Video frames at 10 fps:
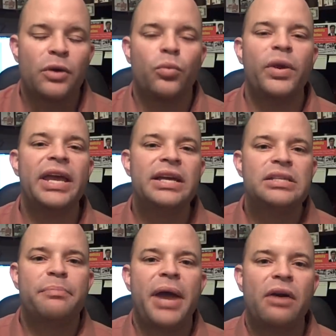We
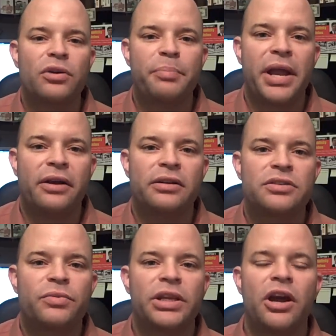as empowered
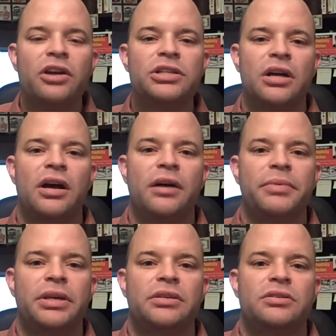parents, really our job
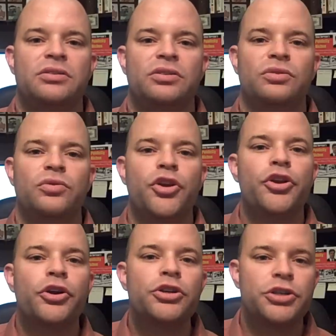is to
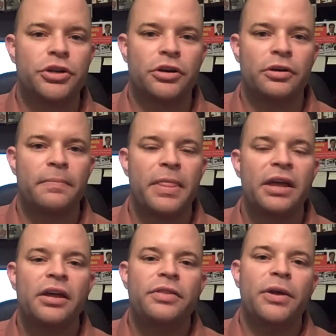nurture
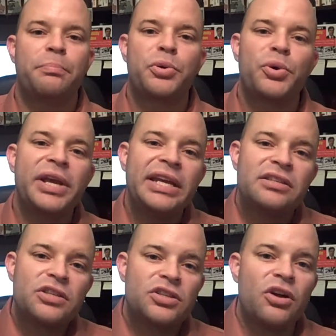the
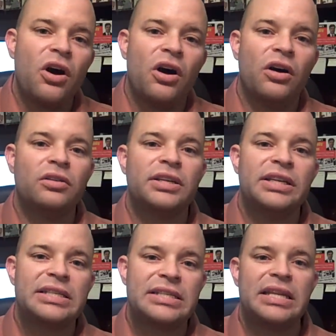pre-installed
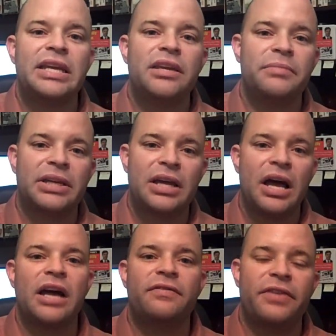esteem and
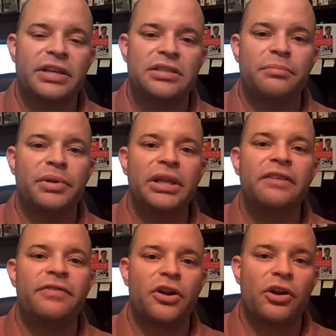confidence and
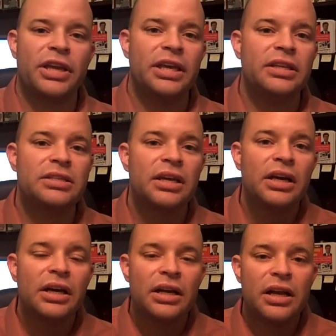belief that our kids
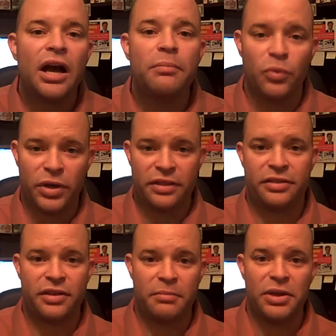come
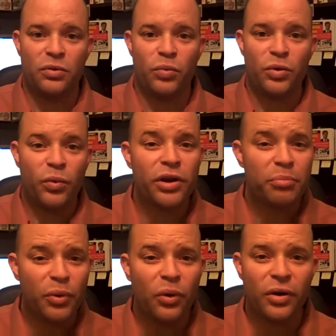with. I mean, when we're
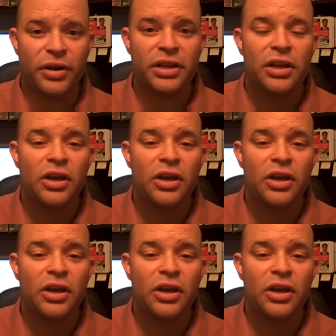born,